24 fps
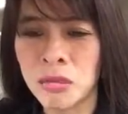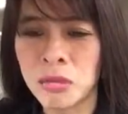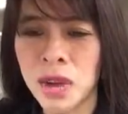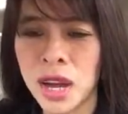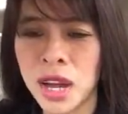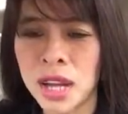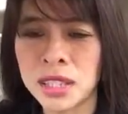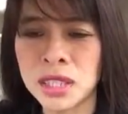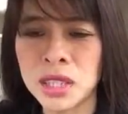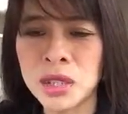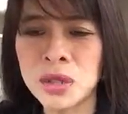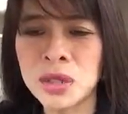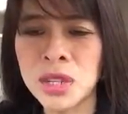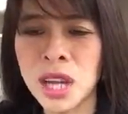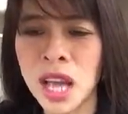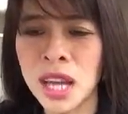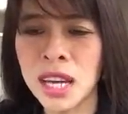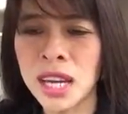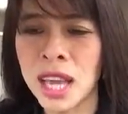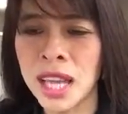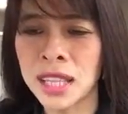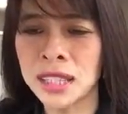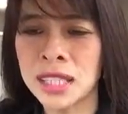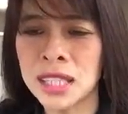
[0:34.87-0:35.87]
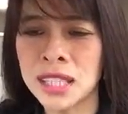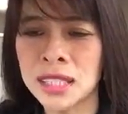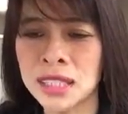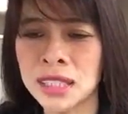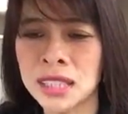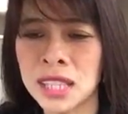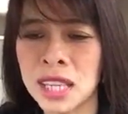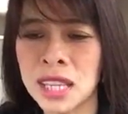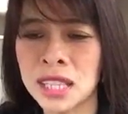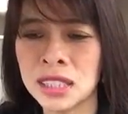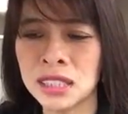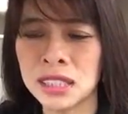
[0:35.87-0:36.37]
But do not let these
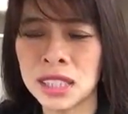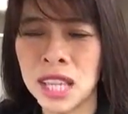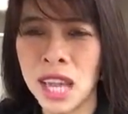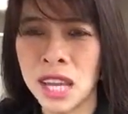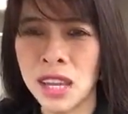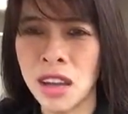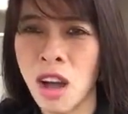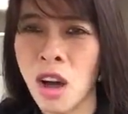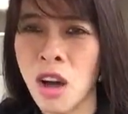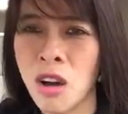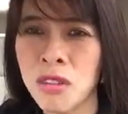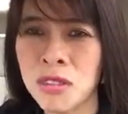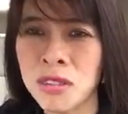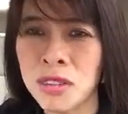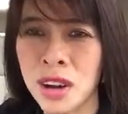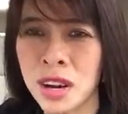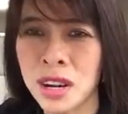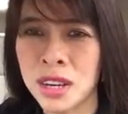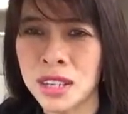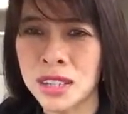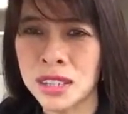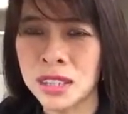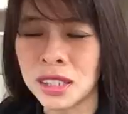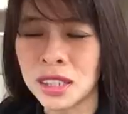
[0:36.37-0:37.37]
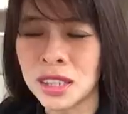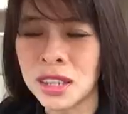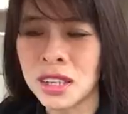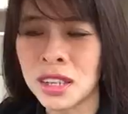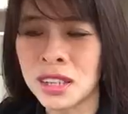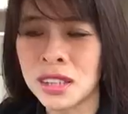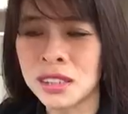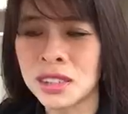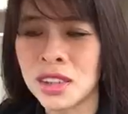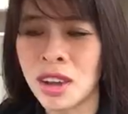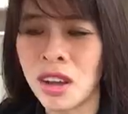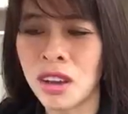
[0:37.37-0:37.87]
things take over
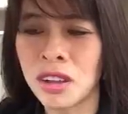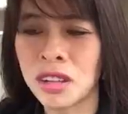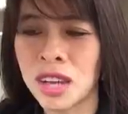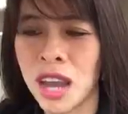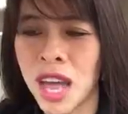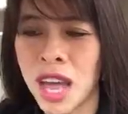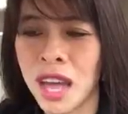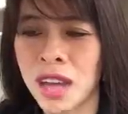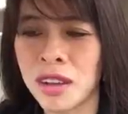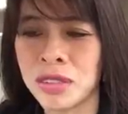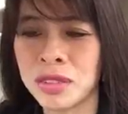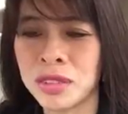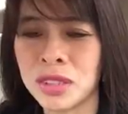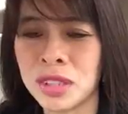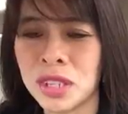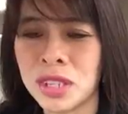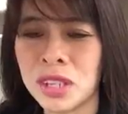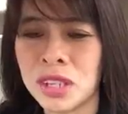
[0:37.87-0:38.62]
your life.